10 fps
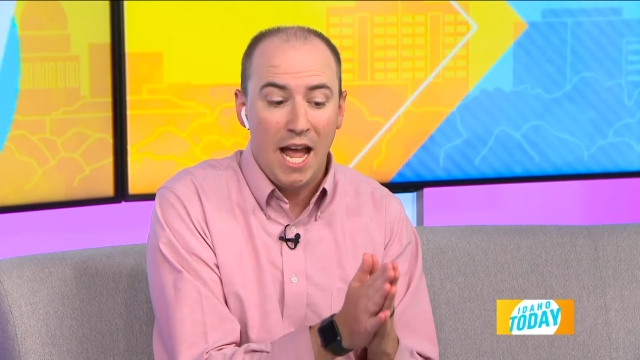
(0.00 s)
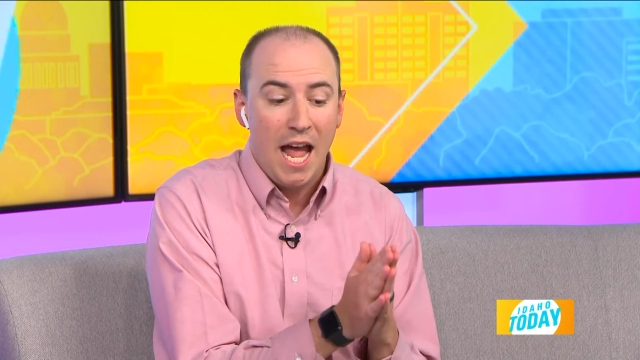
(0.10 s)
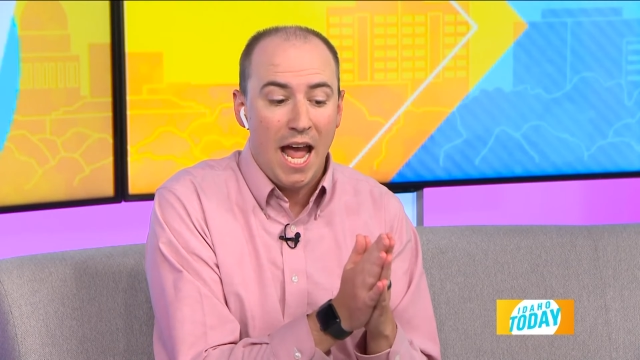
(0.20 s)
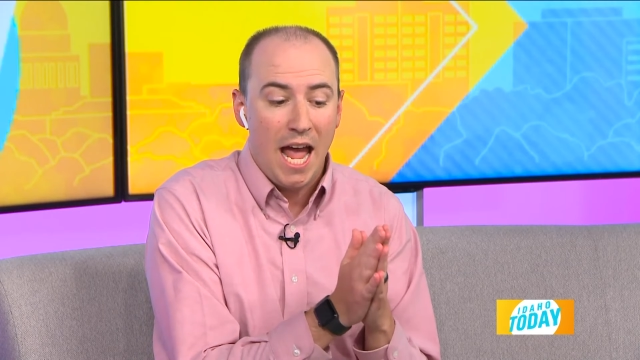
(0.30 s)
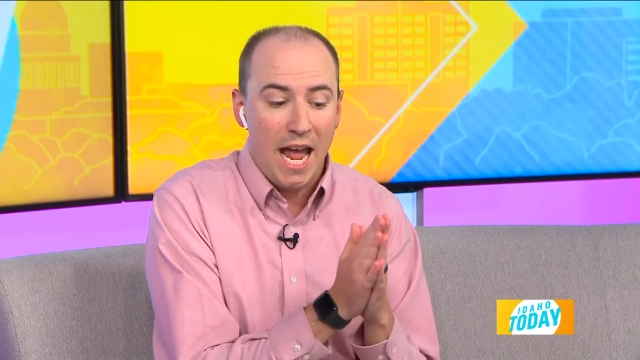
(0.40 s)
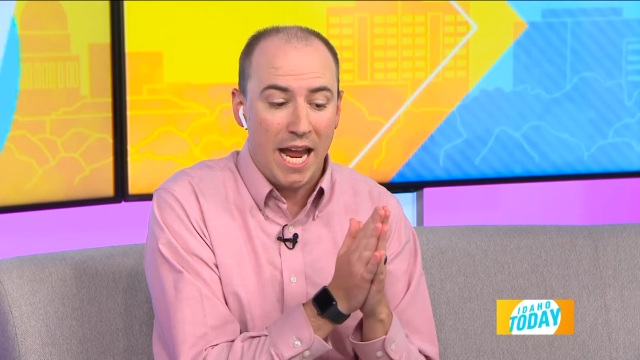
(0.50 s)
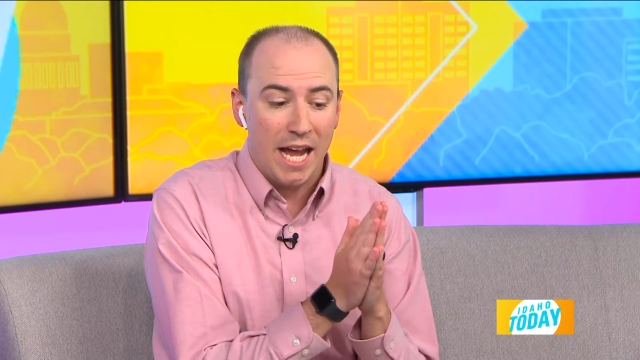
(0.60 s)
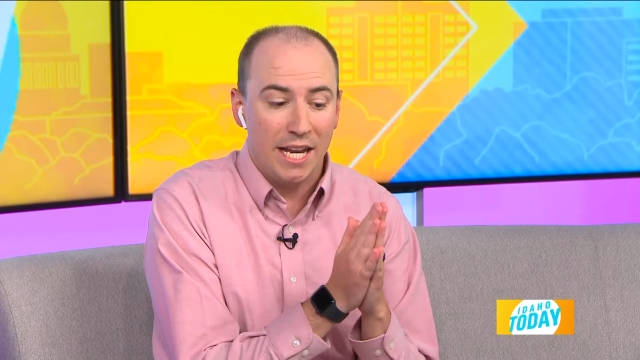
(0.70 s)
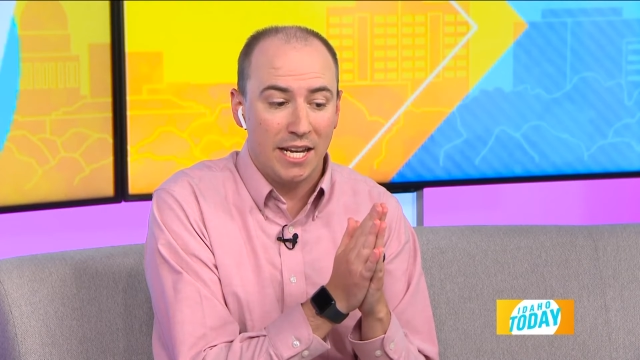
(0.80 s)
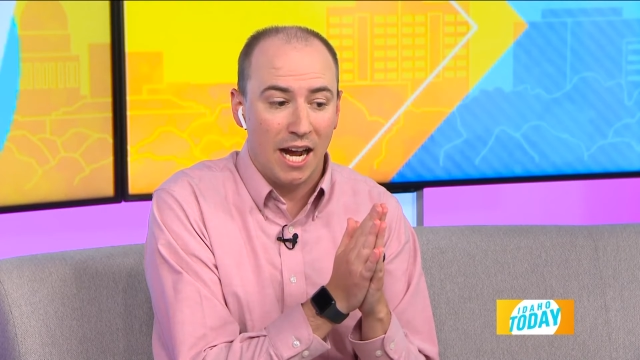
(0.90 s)
Okay.
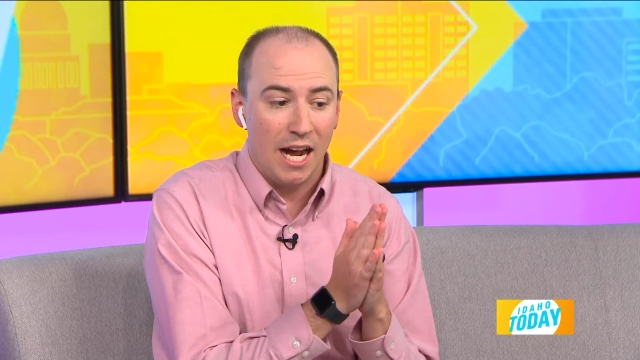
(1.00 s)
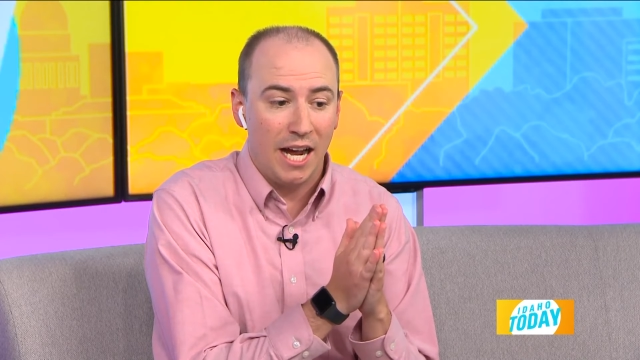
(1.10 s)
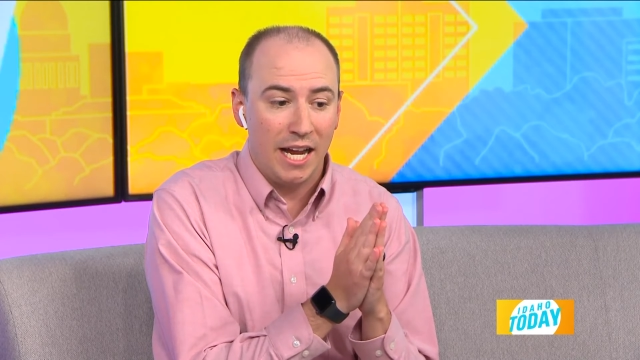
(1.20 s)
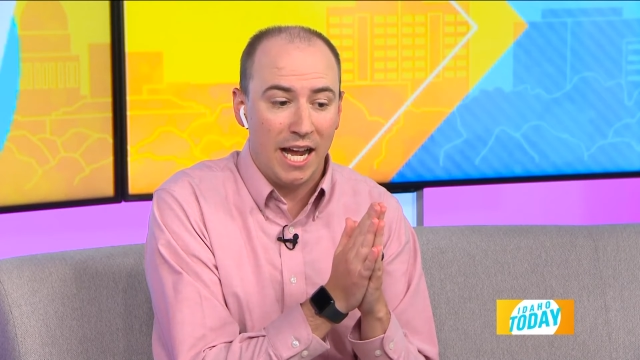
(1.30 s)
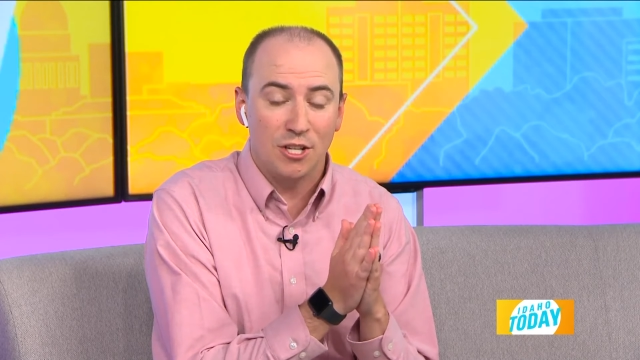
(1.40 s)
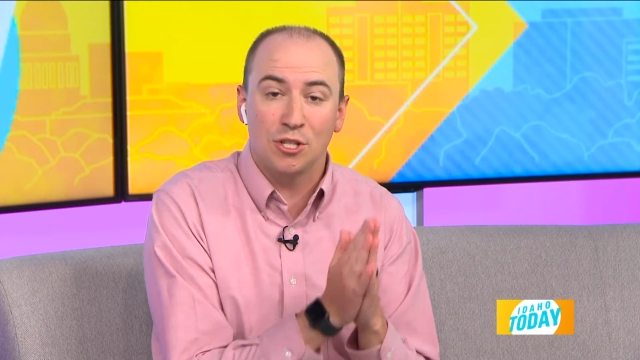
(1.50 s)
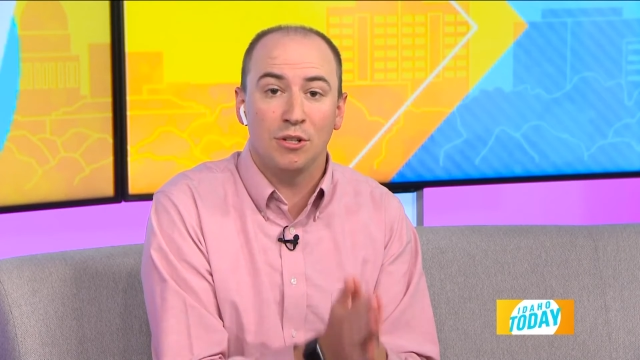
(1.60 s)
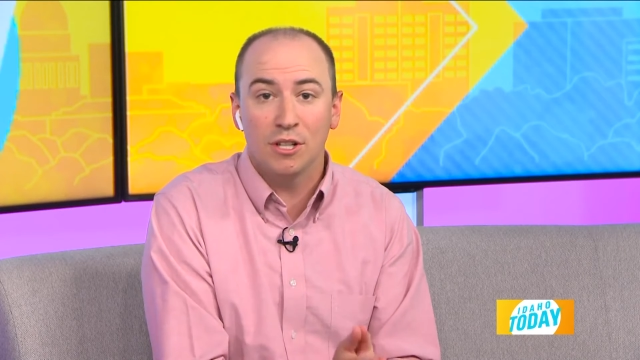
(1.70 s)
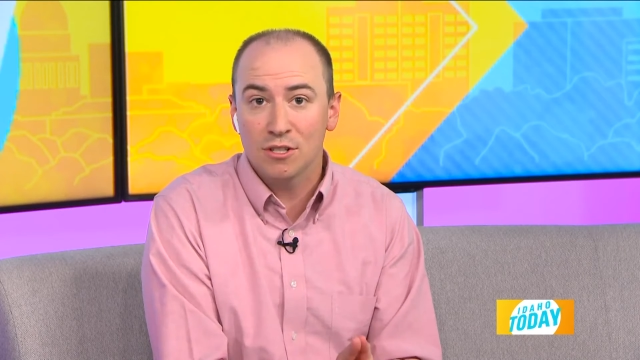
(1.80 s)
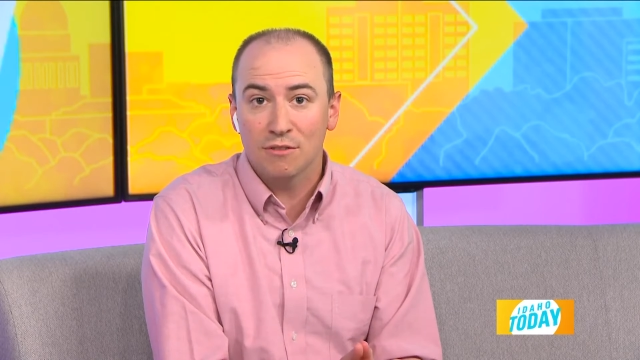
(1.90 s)
And I had
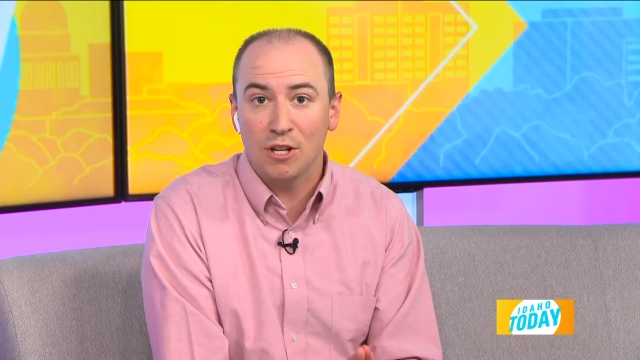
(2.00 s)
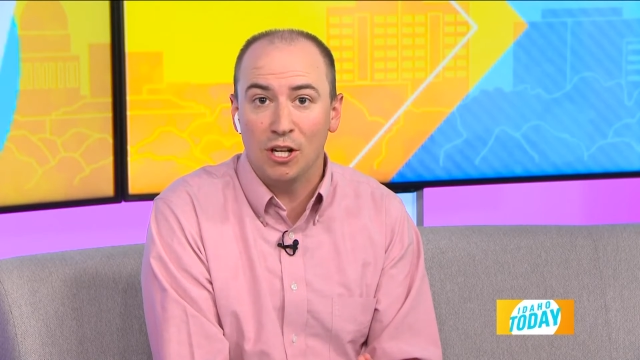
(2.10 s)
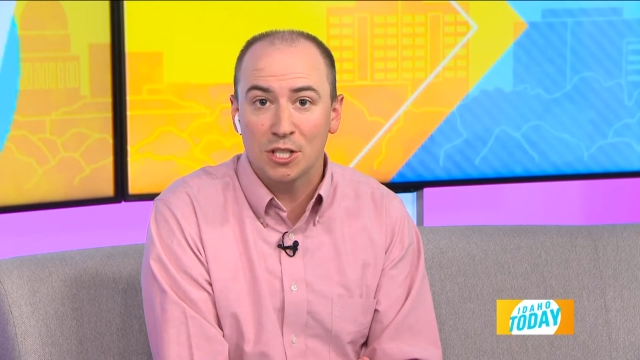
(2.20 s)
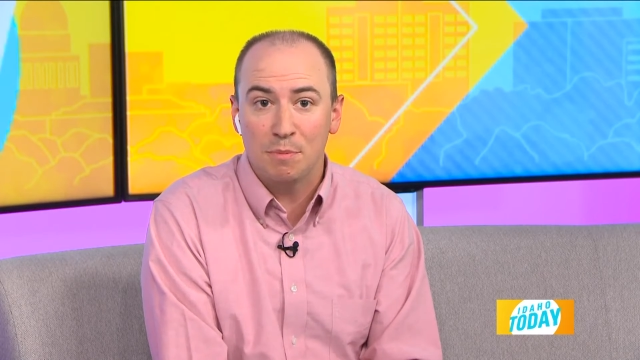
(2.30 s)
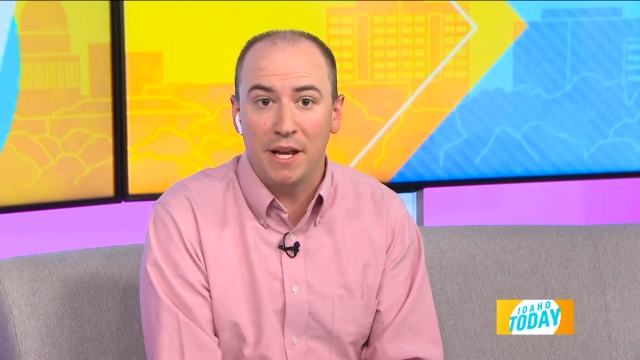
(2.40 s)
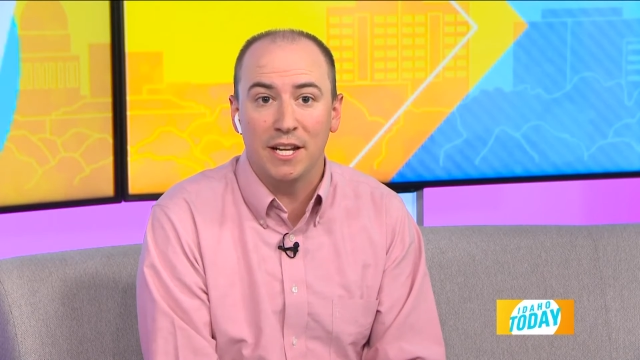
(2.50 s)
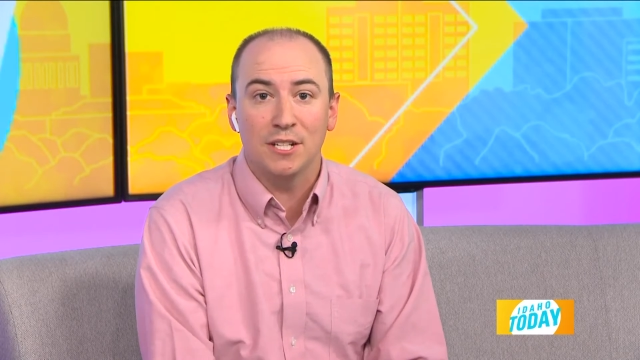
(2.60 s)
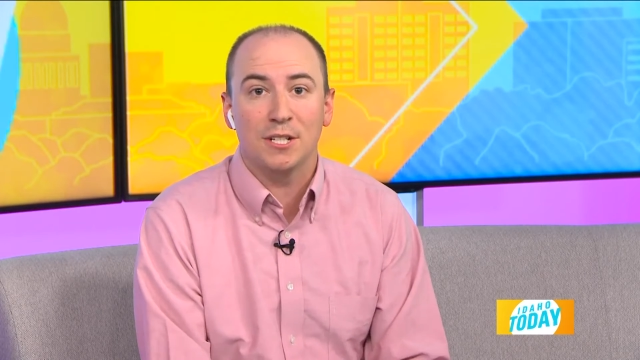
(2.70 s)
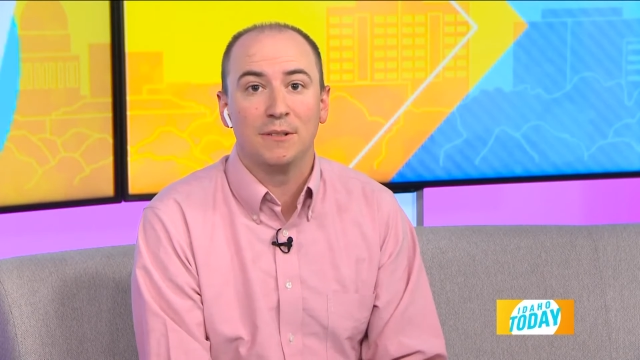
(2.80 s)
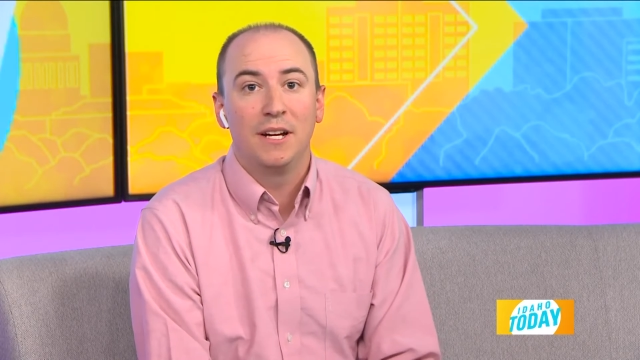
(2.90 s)
two years of college
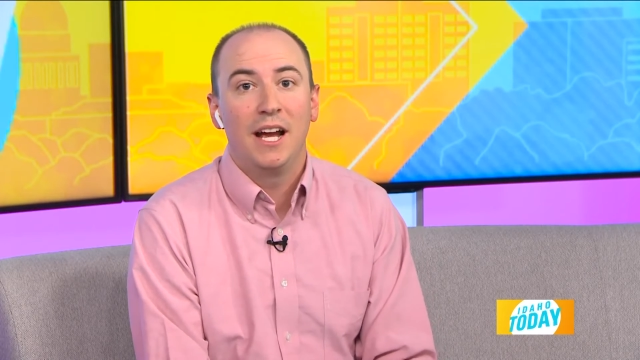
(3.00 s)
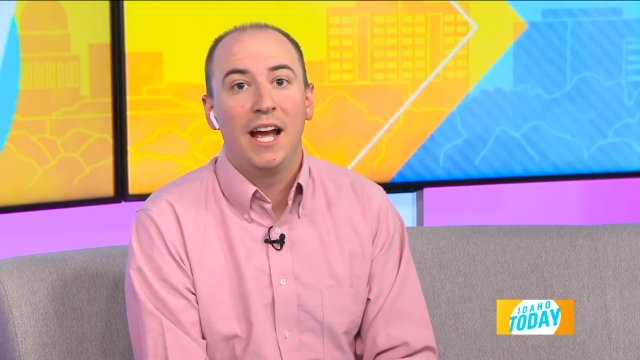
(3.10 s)
Spanish,